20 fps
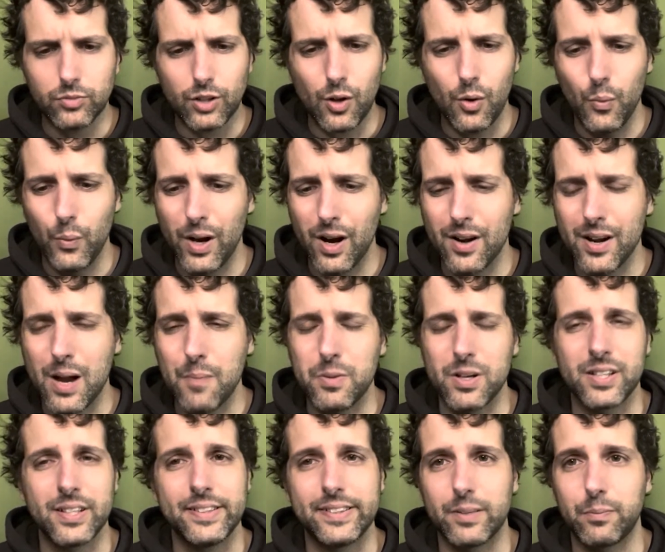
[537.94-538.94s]
we are not
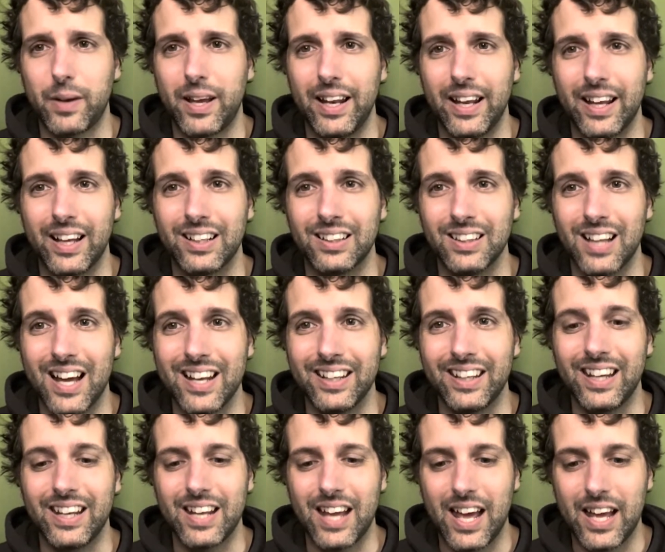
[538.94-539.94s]
participating in
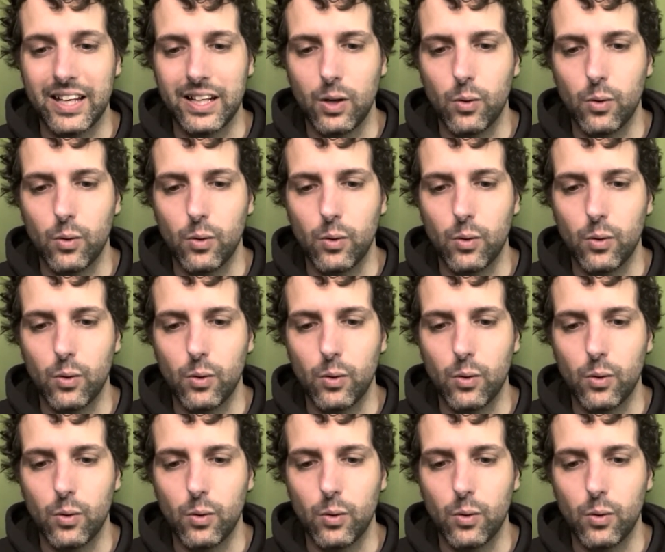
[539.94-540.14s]
gluttony in any